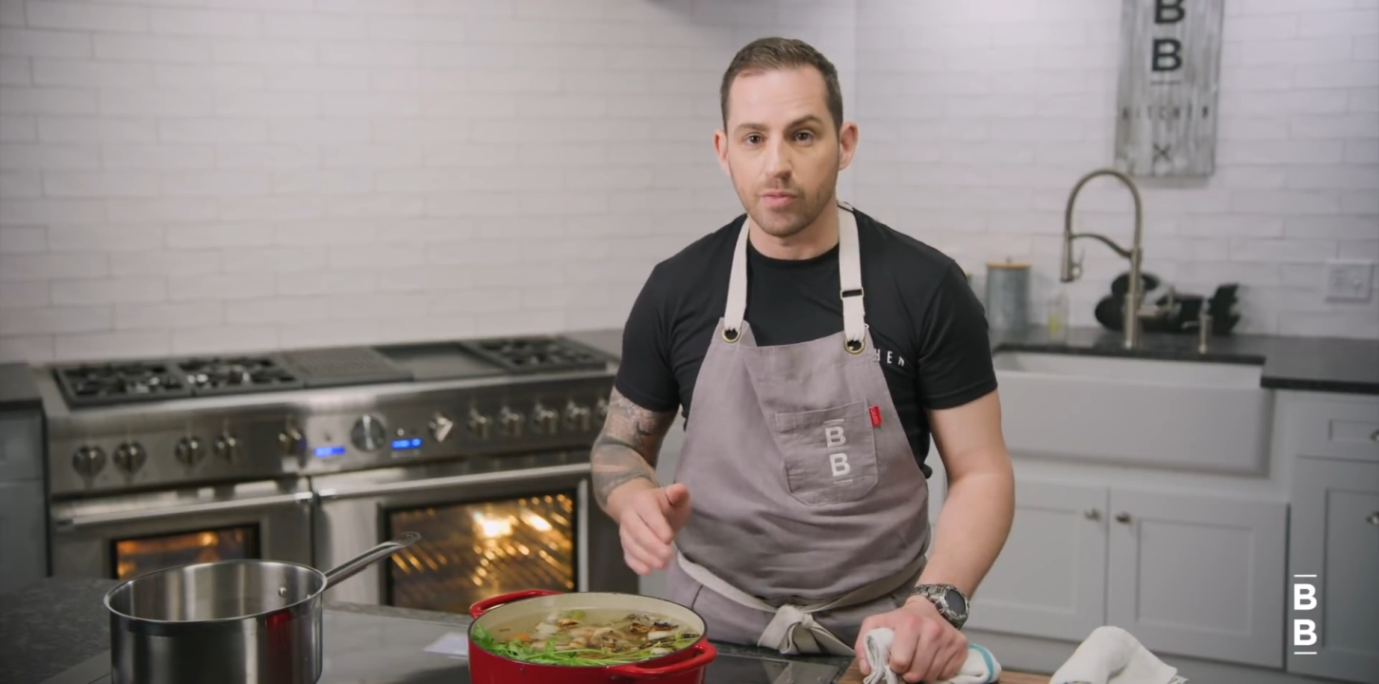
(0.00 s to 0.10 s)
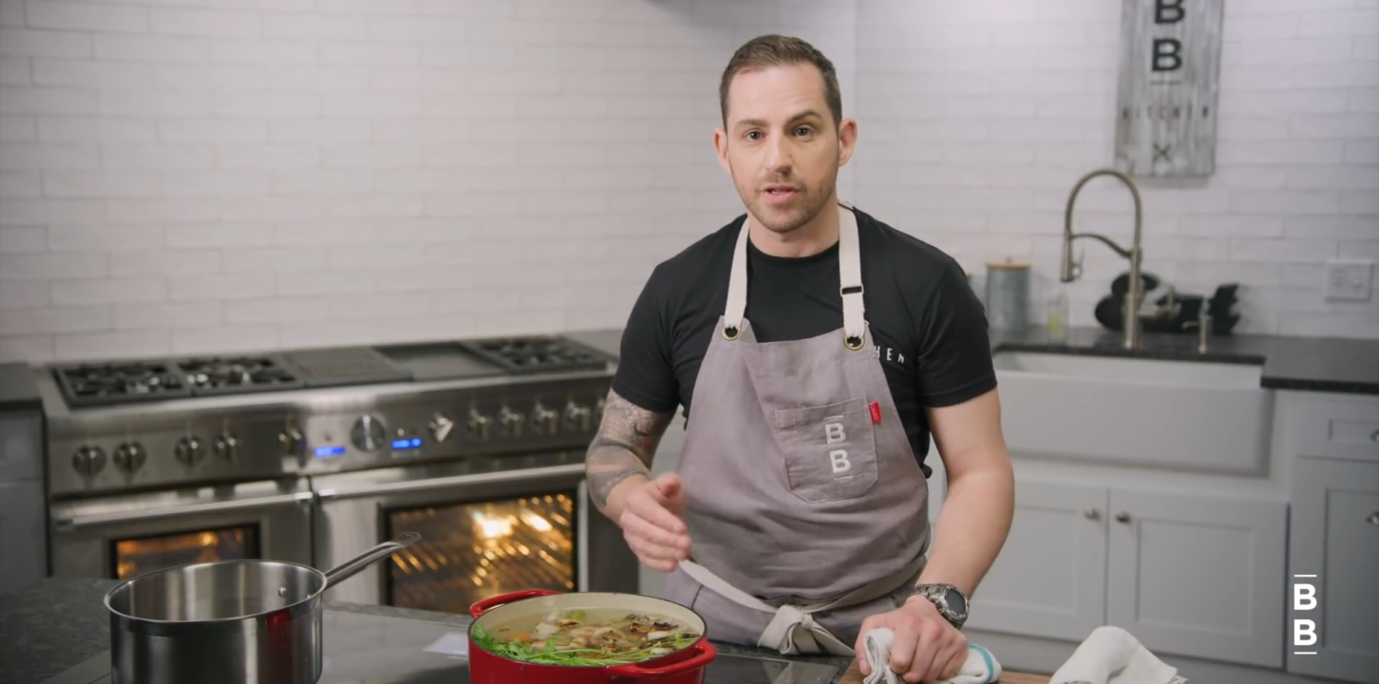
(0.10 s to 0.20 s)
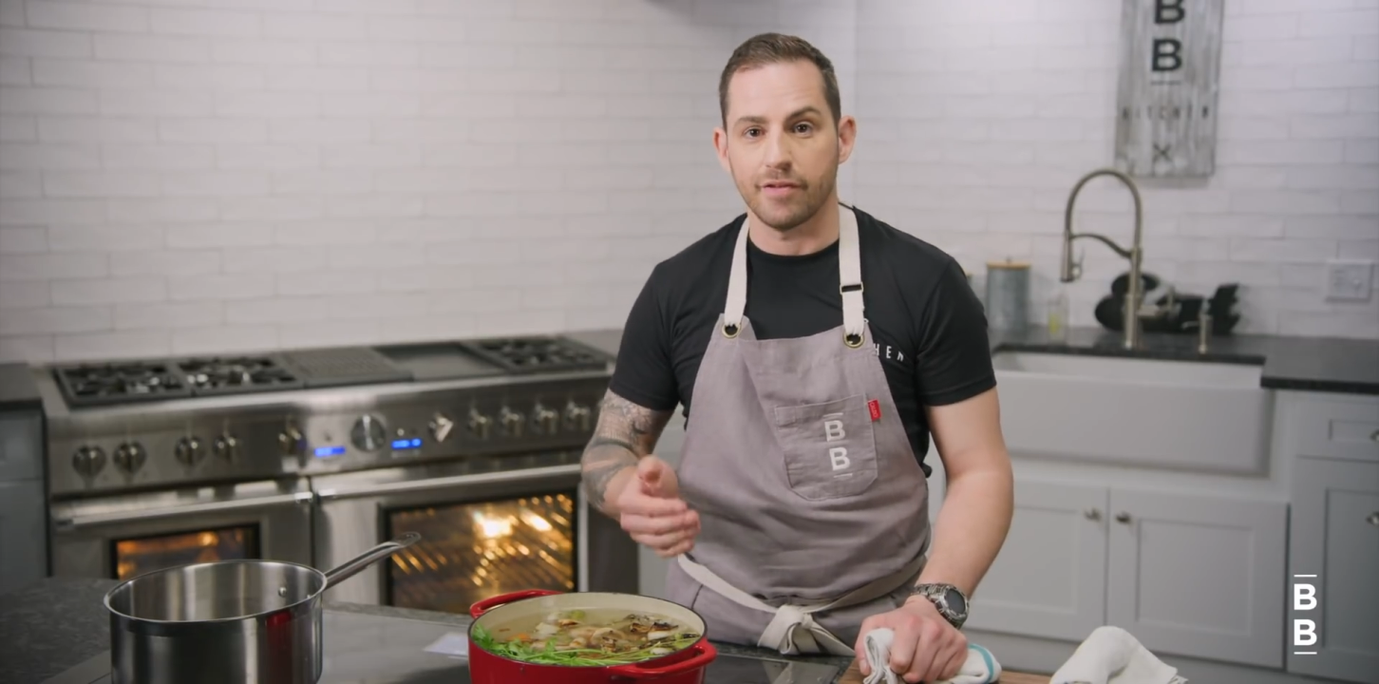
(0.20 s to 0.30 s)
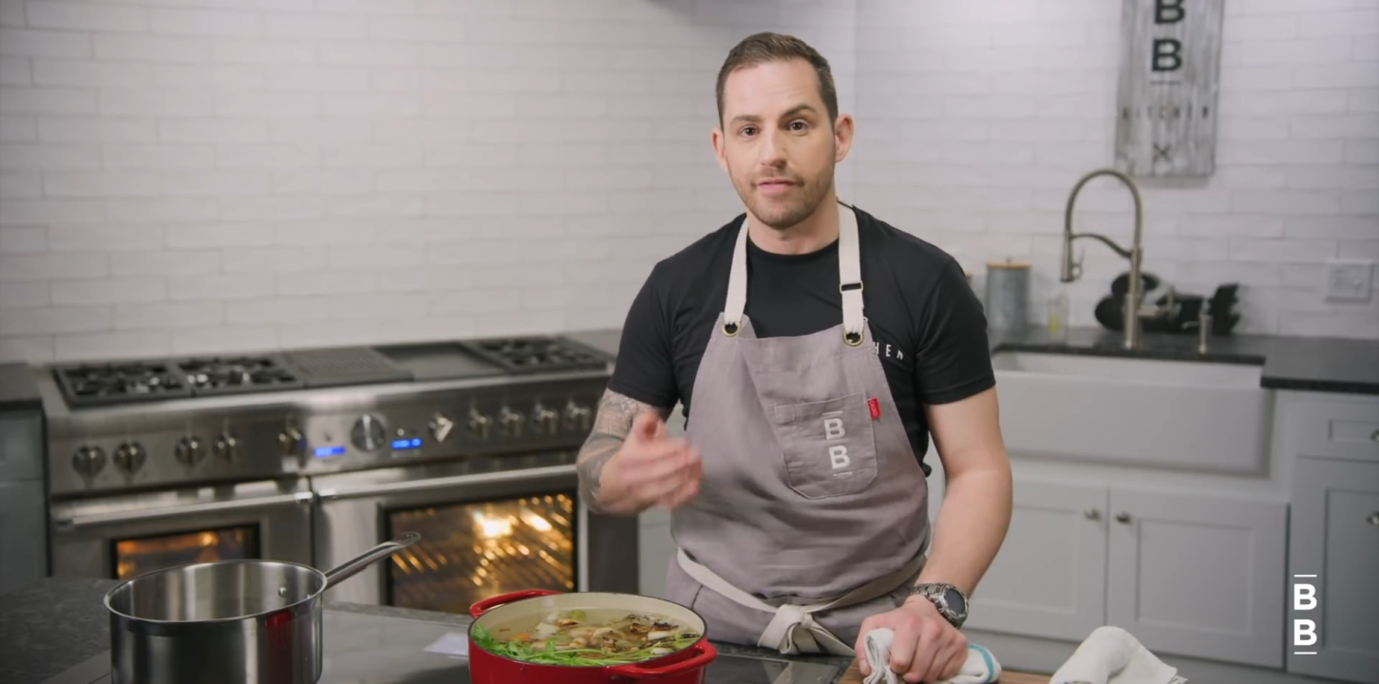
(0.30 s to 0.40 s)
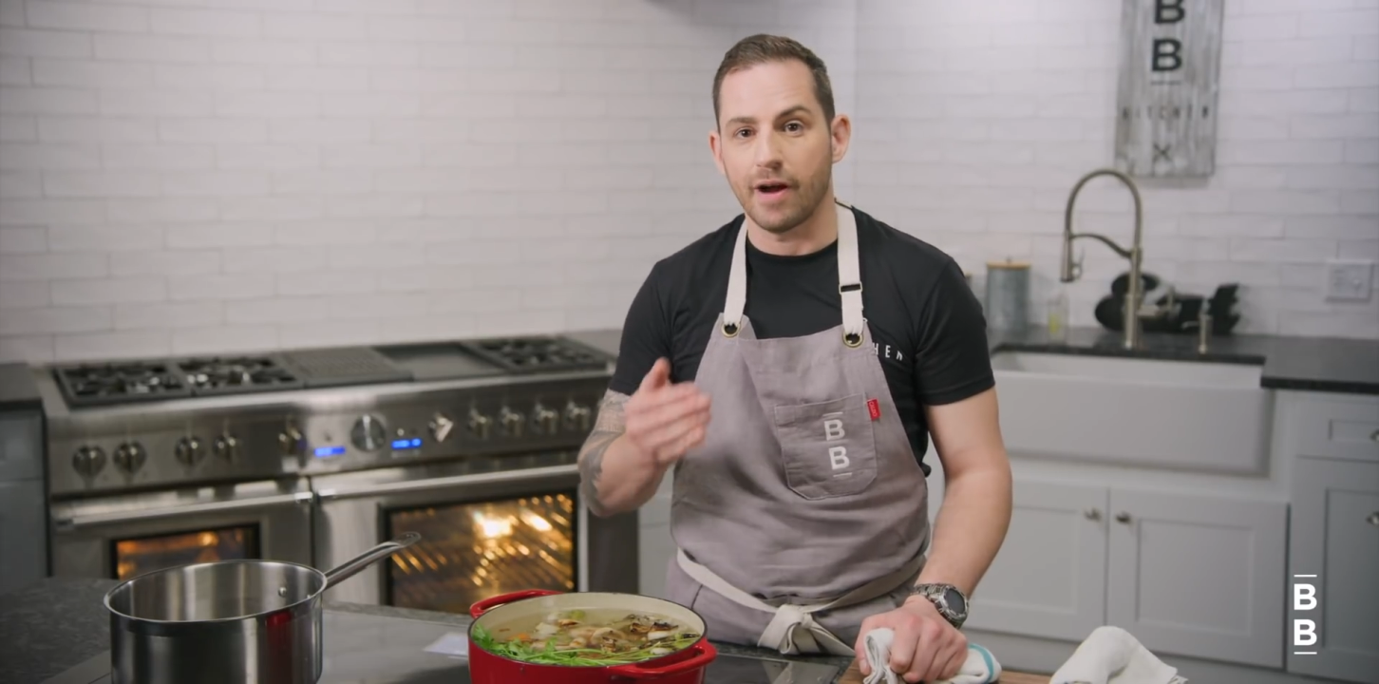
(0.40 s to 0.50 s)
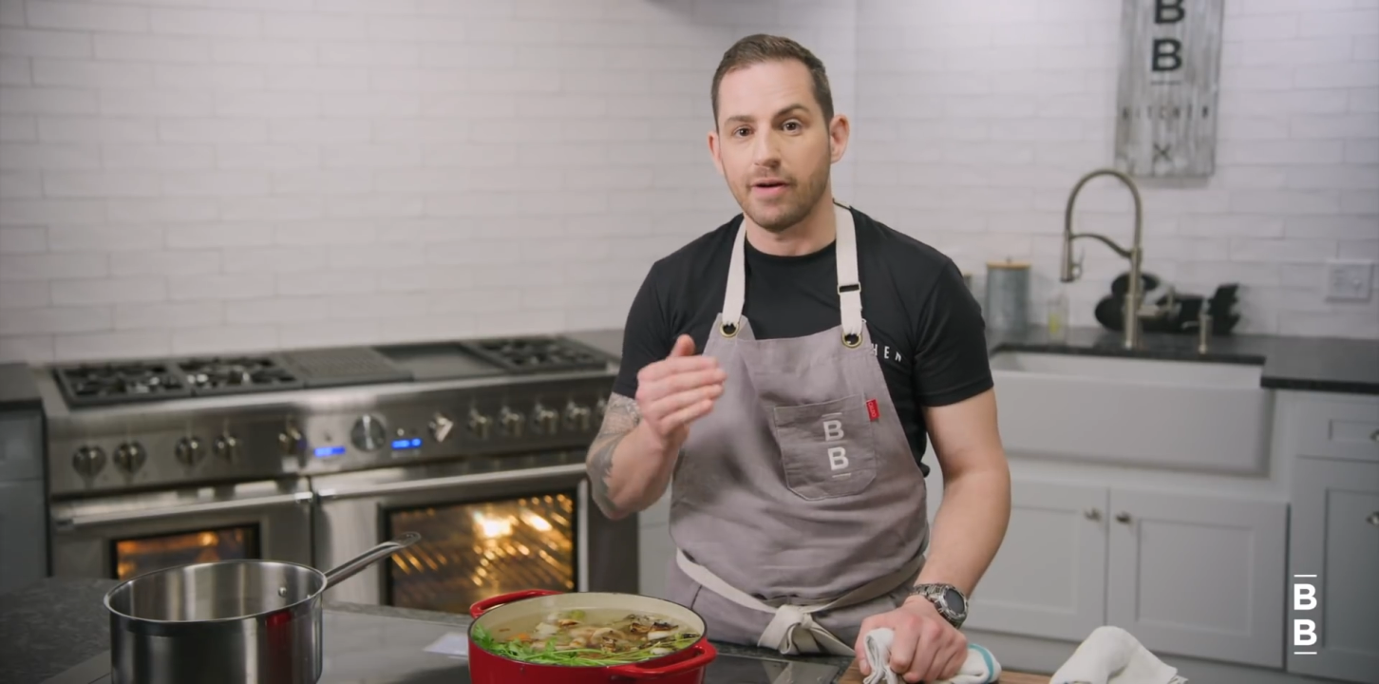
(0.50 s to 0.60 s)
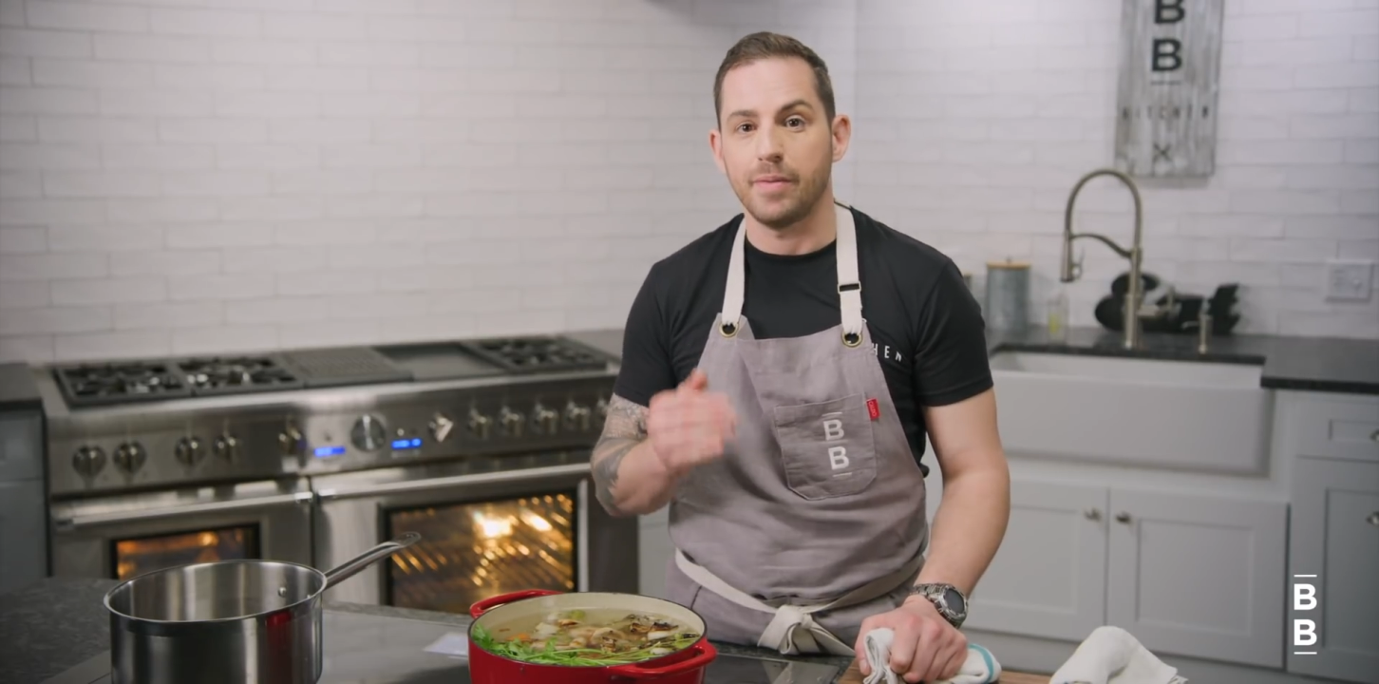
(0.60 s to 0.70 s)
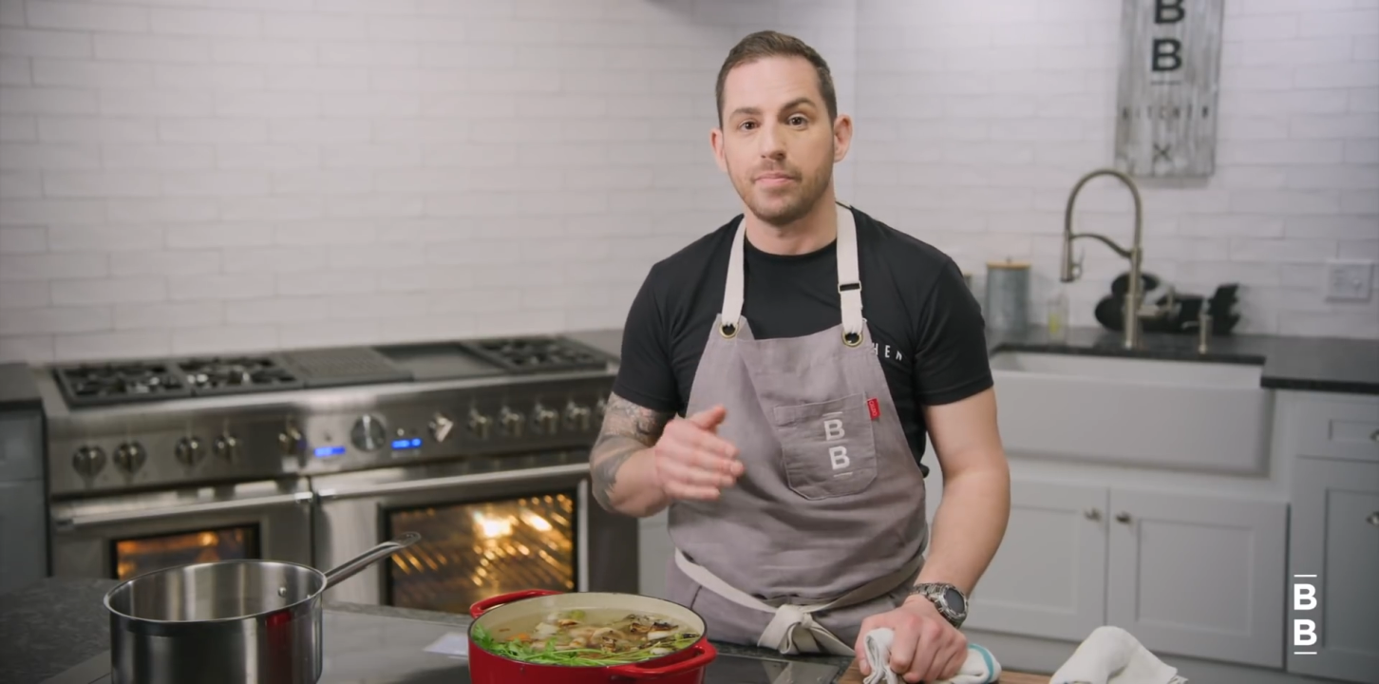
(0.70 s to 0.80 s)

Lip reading: with a very